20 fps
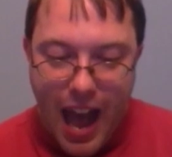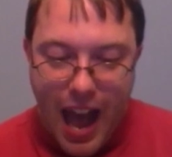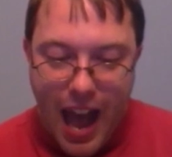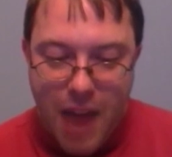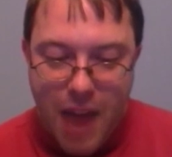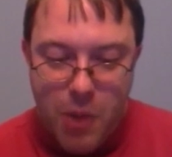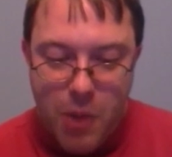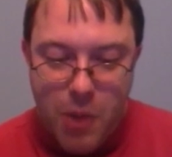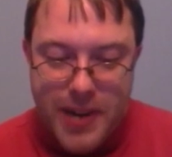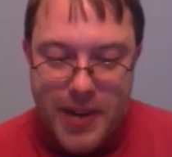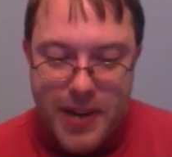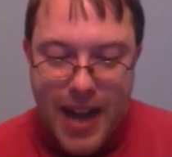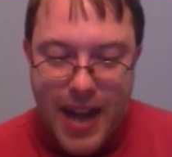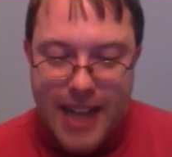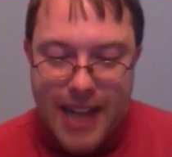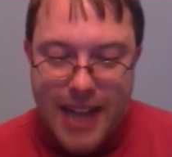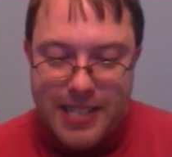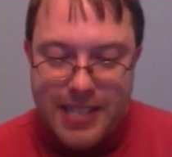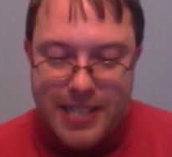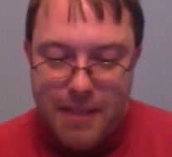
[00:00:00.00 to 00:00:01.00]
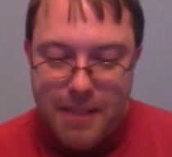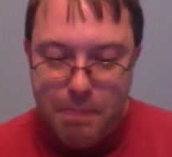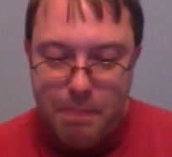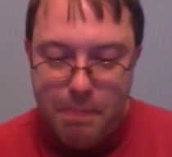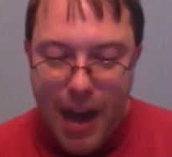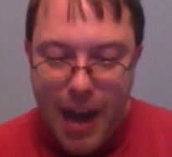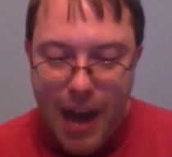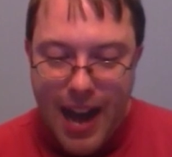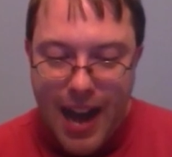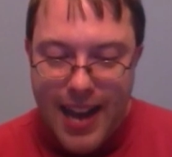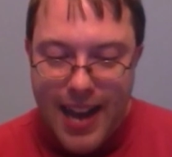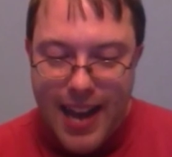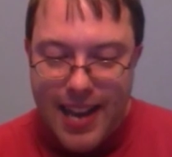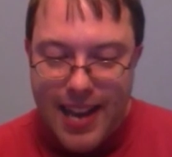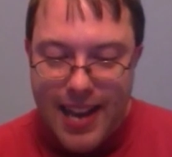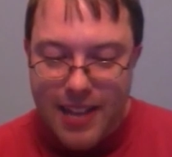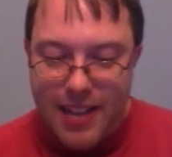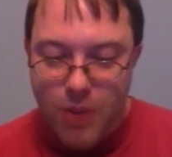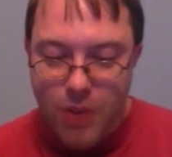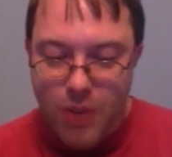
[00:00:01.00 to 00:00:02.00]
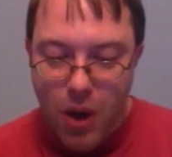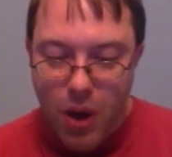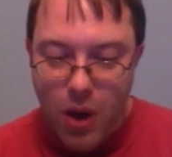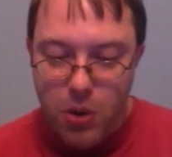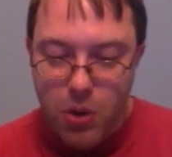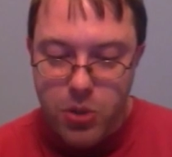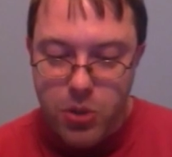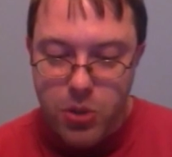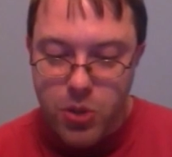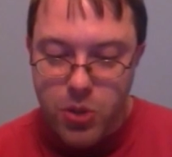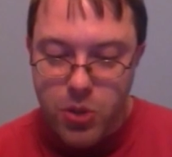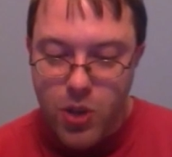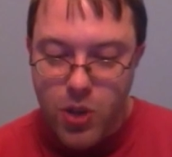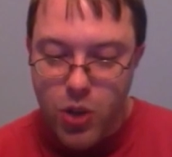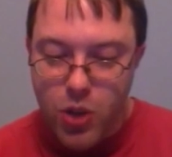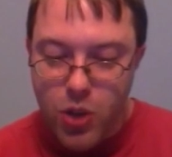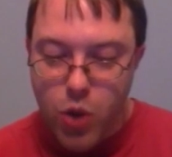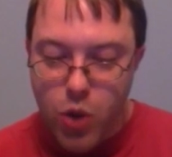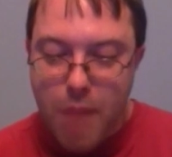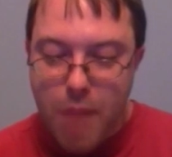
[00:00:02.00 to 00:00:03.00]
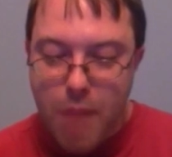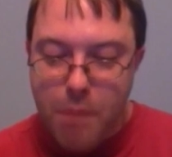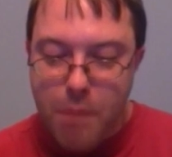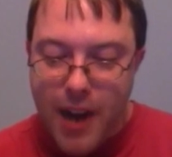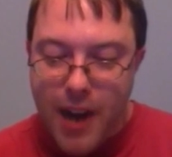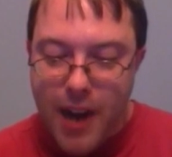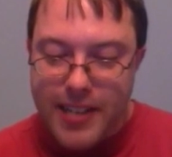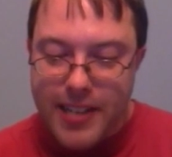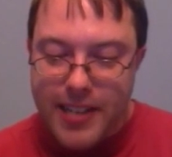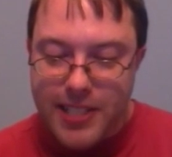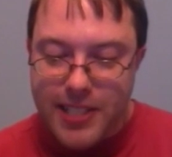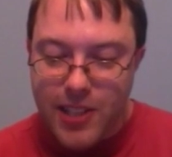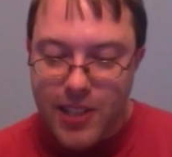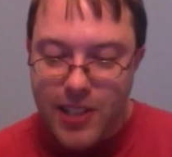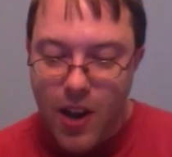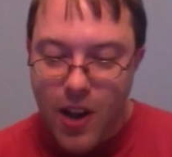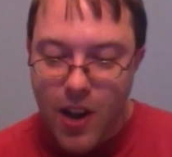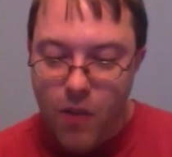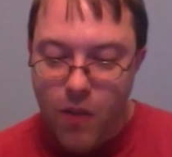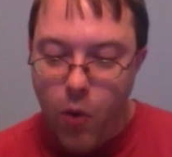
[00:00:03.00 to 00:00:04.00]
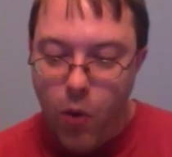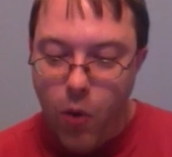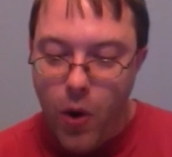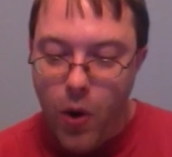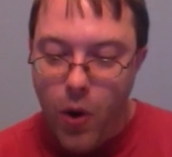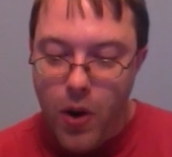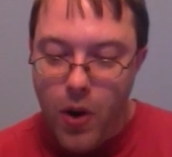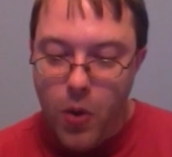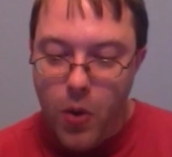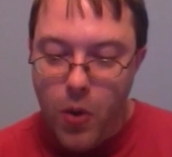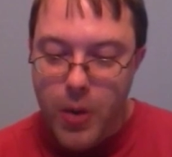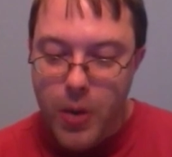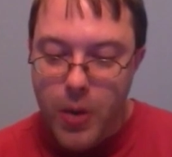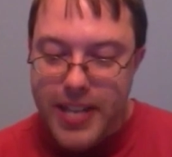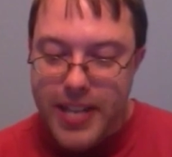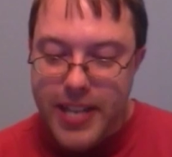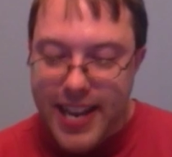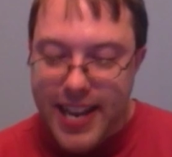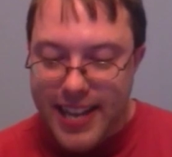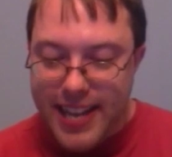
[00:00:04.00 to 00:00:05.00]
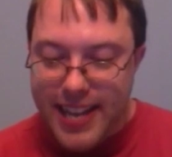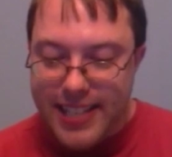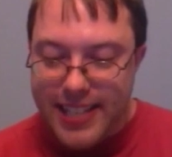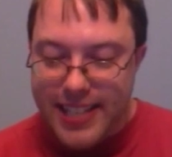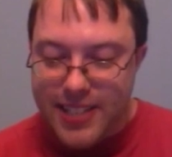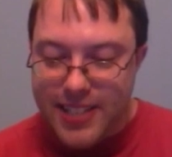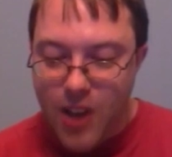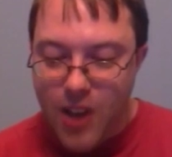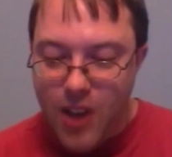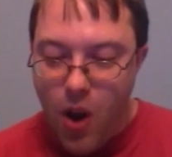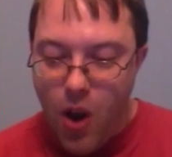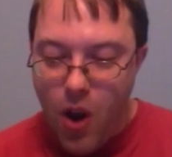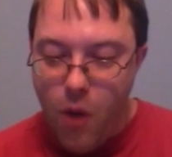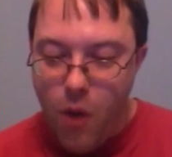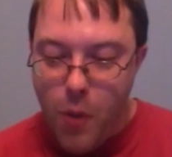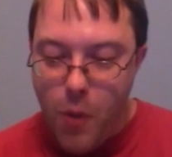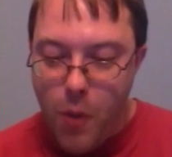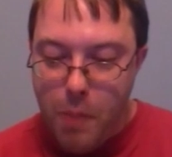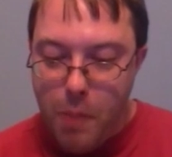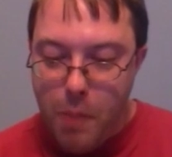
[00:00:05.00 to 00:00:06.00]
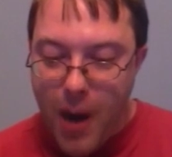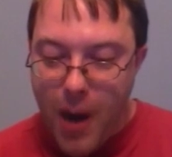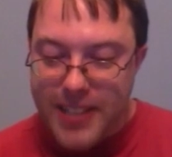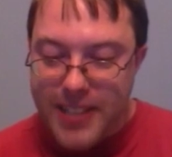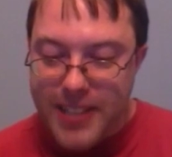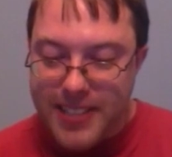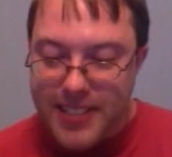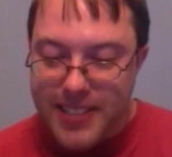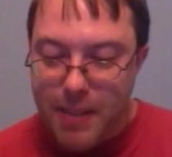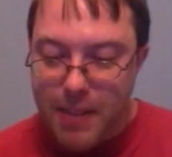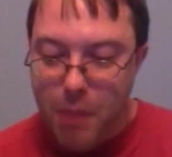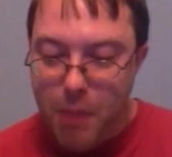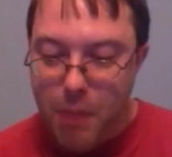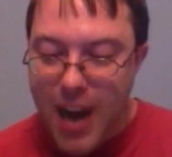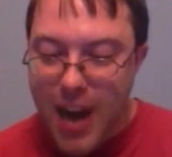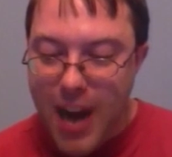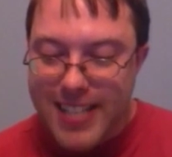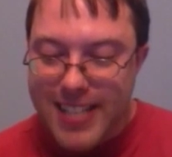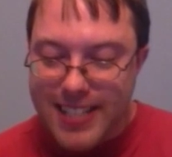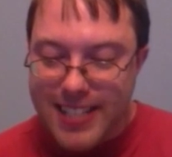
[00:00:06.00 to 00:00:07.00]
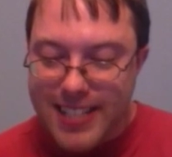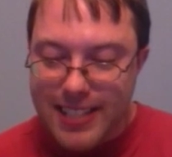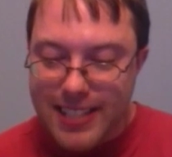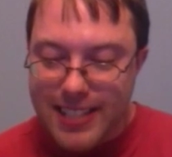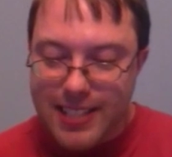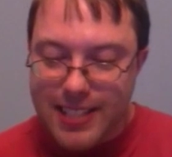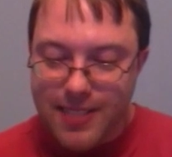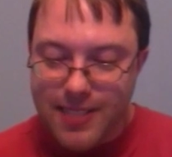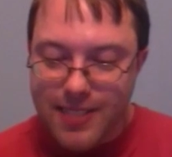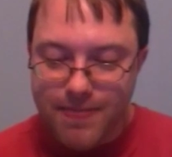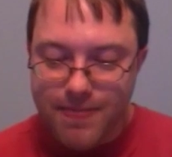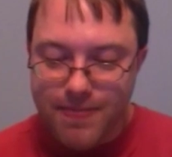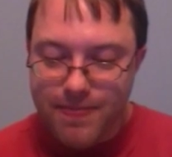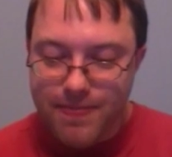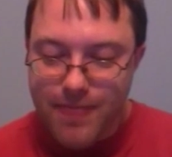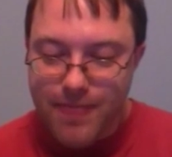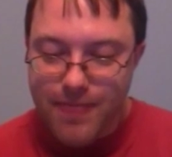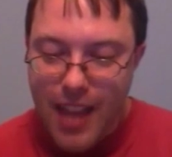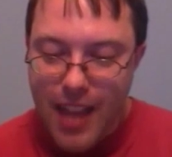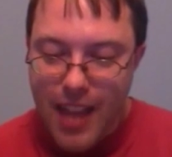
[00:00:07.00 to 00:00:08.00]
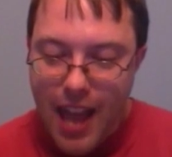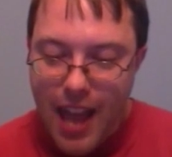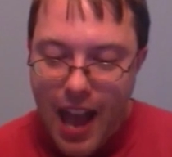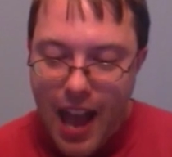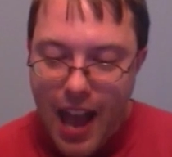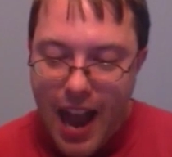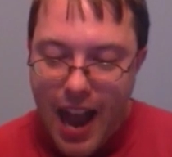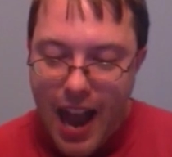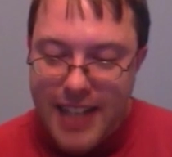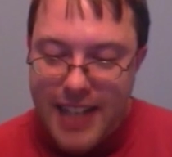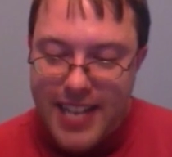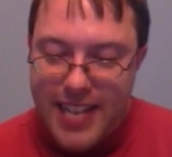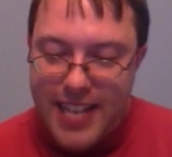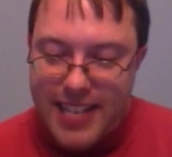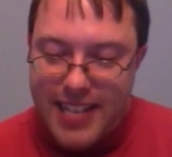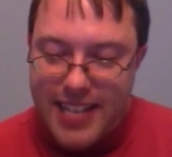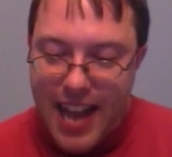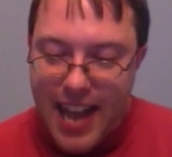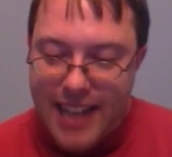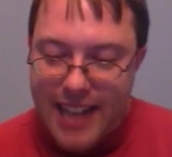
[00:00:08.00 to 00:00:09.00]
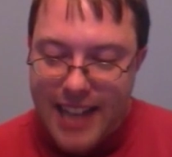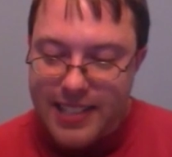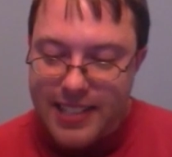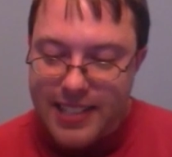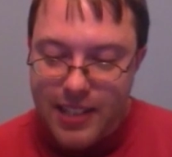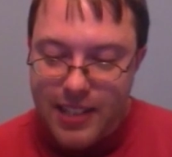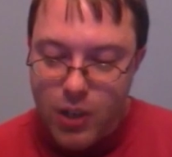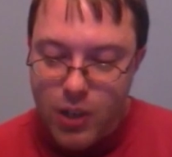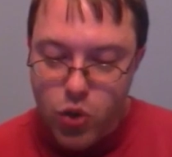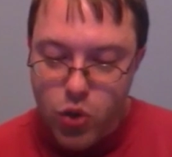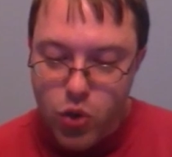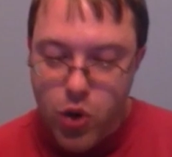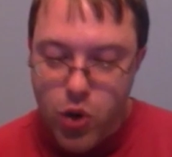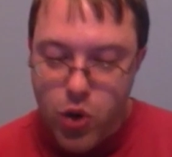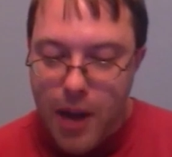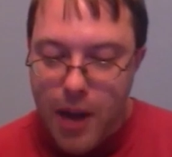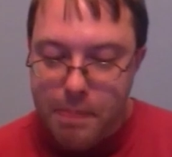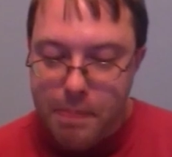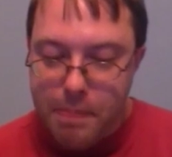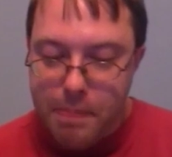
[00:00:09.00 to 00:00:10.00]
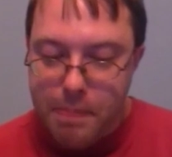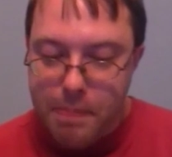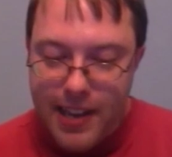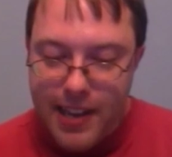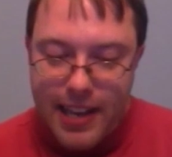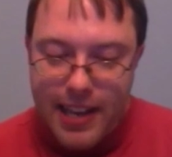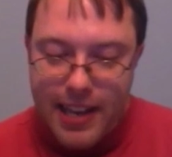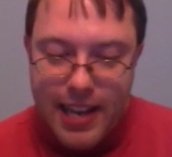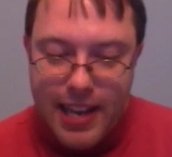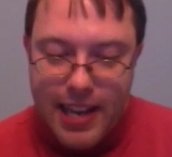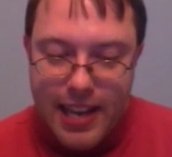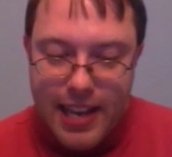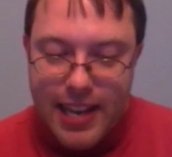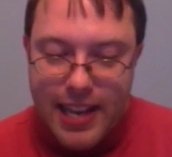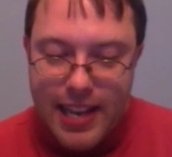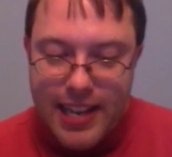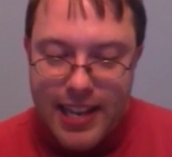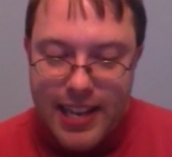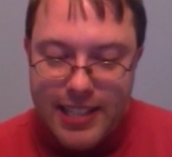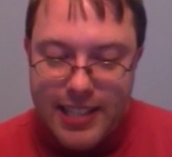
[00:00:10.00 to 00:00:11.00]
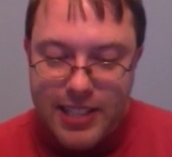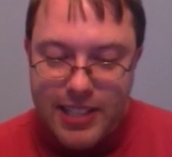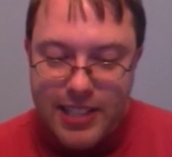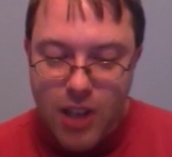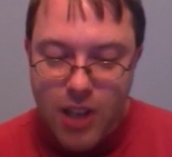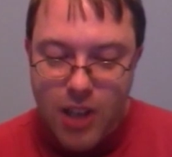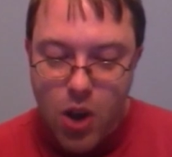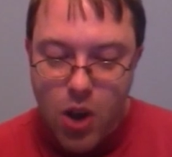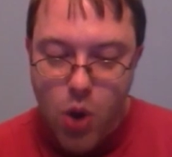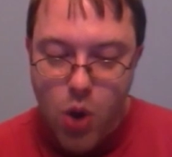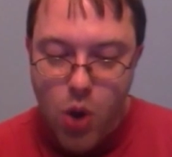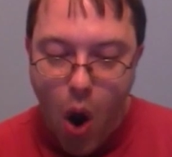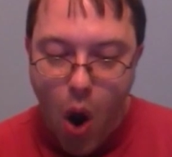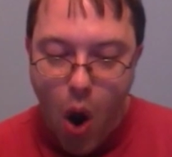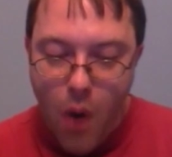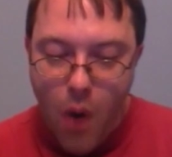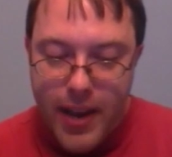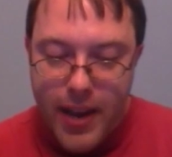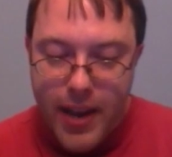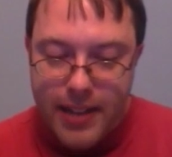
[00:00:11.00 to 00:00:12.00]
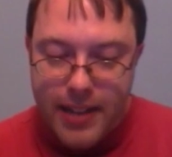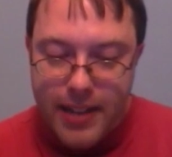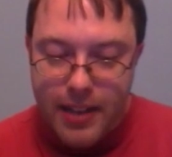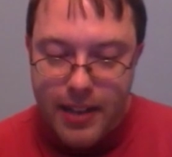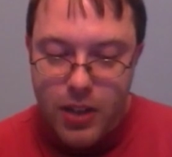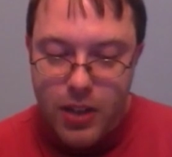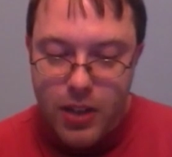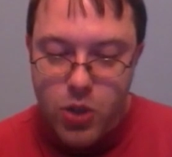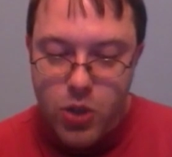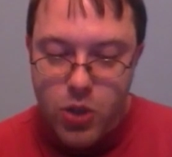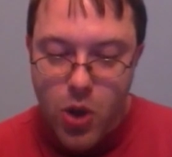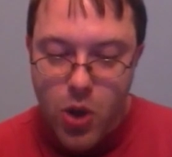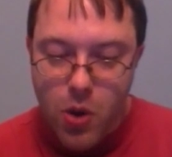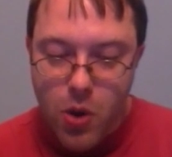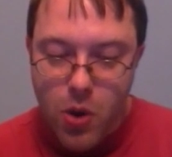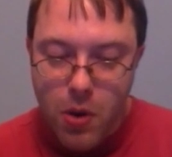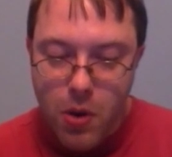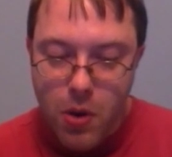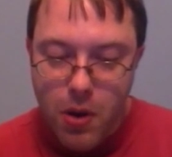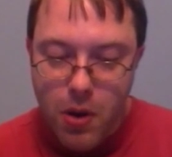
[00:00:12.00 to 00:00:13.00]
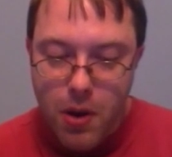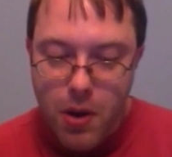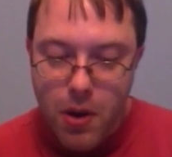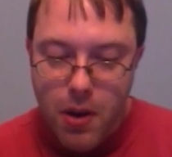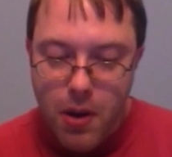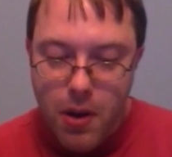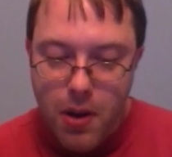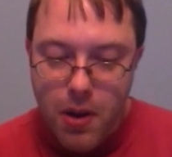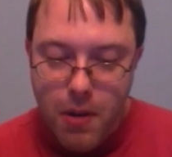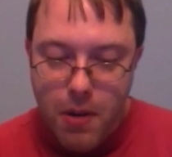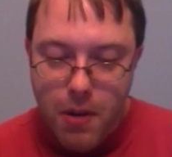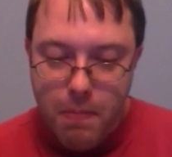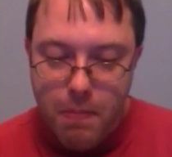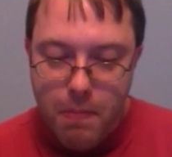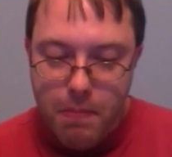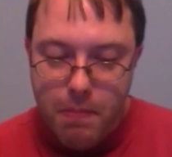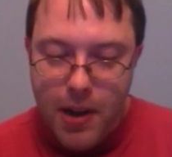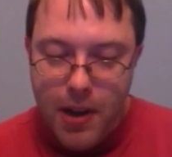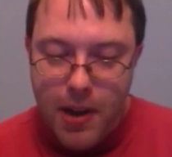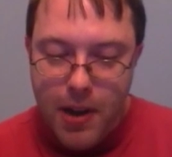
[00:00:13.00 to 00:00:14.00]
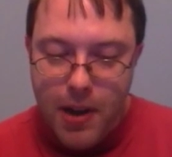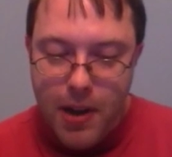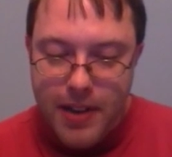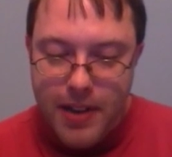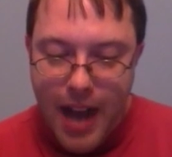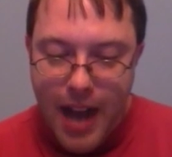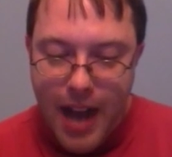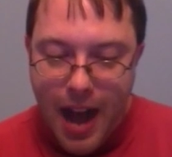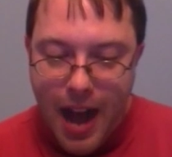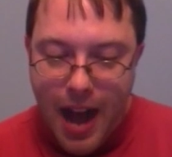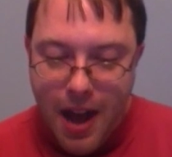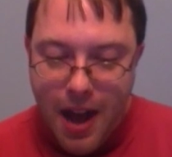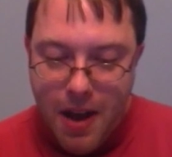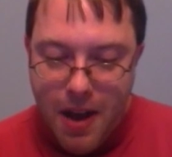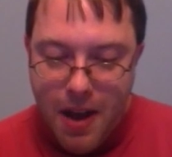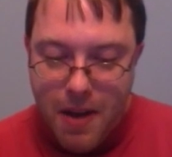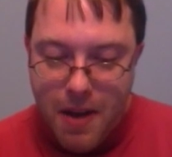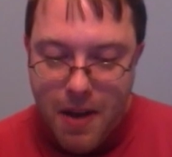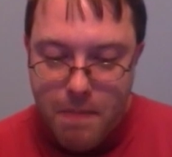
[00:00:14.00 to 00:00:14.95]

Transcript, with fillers: I will not buy those Trump products for ridiculous overpriced prices. I think that Trump is going to monopolize